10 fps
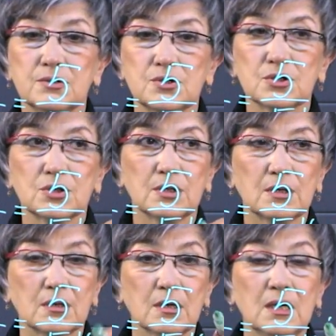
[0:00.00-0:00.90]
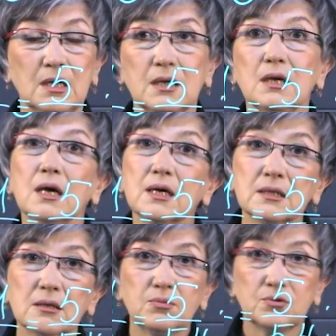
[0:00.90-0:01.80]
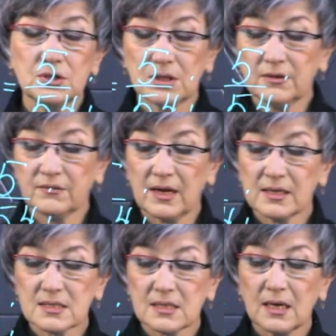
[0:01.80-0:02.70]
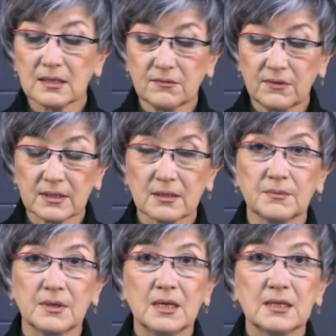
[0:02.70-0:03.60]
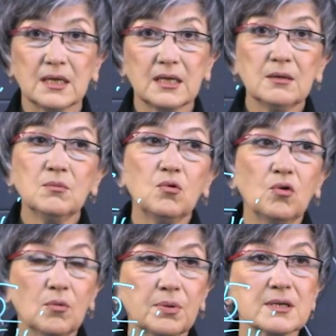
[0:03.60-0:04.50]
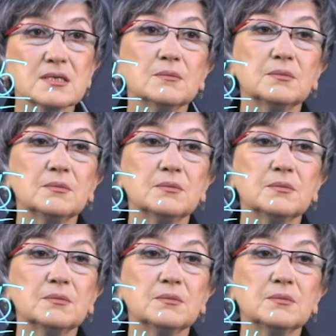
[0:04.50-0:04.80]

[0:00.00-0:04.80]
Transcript: 4. And that will be the answer. So our answer